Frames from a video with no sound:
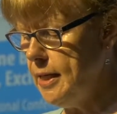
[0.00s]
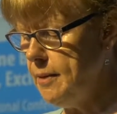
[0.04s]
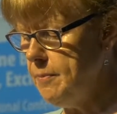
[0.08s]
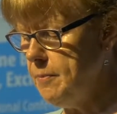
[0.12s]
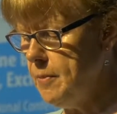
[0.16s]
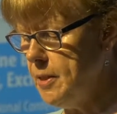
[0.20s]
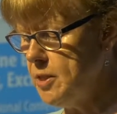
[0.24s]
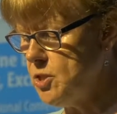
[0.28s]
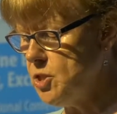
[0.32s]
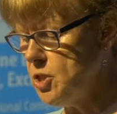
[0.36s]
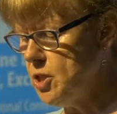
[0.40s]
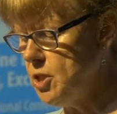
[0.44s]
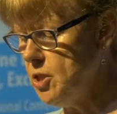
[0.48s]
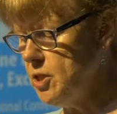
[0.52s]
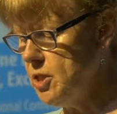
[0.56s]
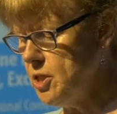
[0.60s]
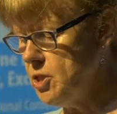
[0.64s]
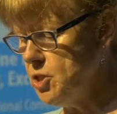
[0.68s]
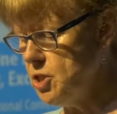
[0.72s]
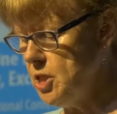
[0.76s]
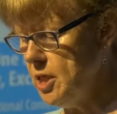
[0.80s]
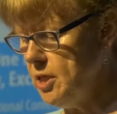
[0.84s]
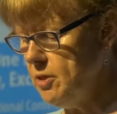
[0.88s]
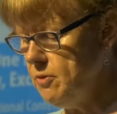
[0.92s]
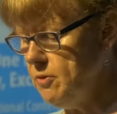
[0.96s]
Attorney
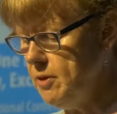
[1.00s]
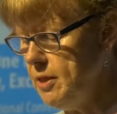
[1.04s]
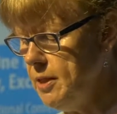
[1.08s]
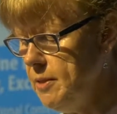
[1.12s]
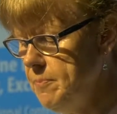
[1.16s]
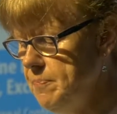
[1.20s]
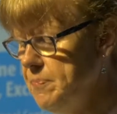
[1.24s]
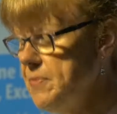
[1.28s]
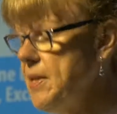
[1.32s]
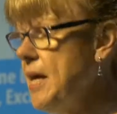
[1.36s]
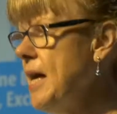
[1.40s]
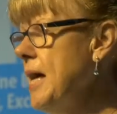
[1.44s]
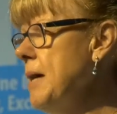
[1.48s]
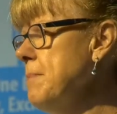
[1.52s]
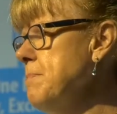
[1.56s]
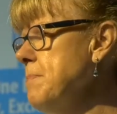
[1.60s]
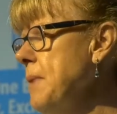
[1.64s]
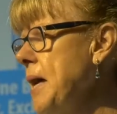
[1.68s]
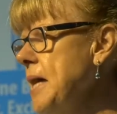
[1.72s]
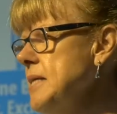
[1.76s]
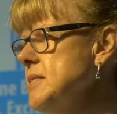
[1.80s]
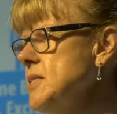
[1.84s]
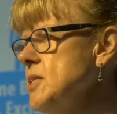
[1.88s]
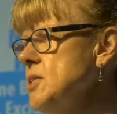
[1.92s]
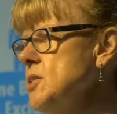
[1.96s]
General,
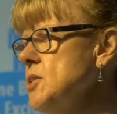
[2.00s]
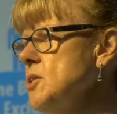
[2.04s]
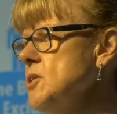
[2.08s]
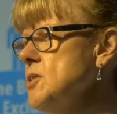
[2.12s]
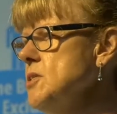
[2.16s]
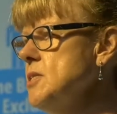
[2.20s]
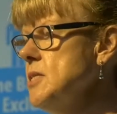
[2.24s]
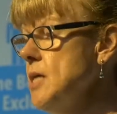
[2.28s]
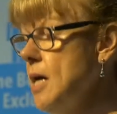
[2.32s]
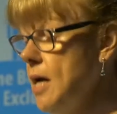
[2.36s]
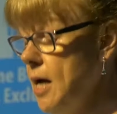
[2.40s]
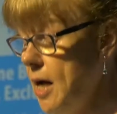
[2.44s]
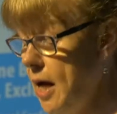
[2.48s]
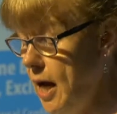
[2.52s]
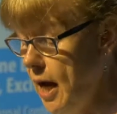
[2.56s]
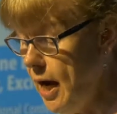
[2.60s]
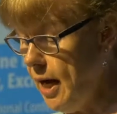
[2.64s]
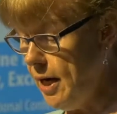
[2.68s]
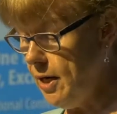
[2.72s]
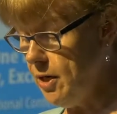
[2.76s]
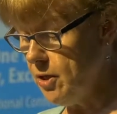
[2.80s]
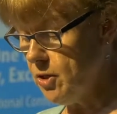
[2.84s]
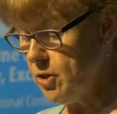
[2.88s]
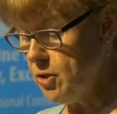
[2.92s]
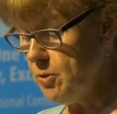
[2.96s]
Ambassadors,
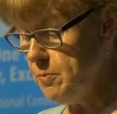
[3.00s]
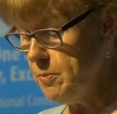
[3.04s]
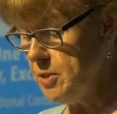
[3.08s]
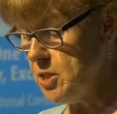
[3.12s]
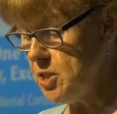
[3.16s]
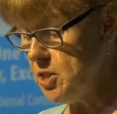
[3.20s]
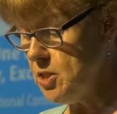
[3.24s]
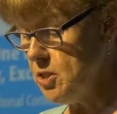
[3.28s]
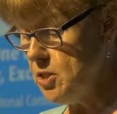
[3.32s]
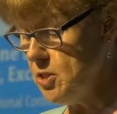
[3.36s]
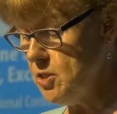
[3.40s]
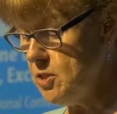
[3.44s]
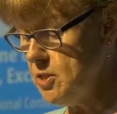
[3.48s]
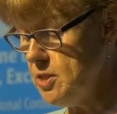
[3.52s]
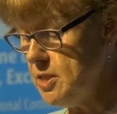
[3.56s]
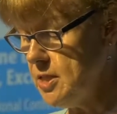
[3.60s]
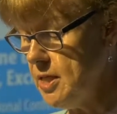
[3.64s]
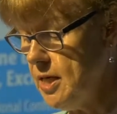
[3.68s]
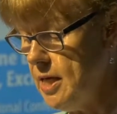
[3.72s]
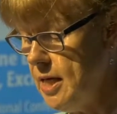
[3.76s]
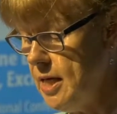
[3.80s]
Higher Commissioners,